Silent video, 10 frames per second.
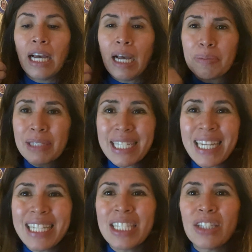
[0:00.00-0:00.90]

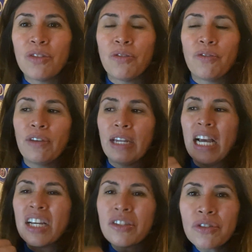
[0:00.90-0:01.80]
upset, you feel
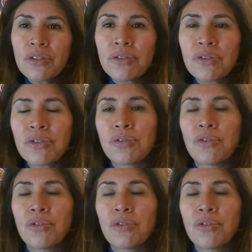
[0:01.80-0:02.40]
anxious,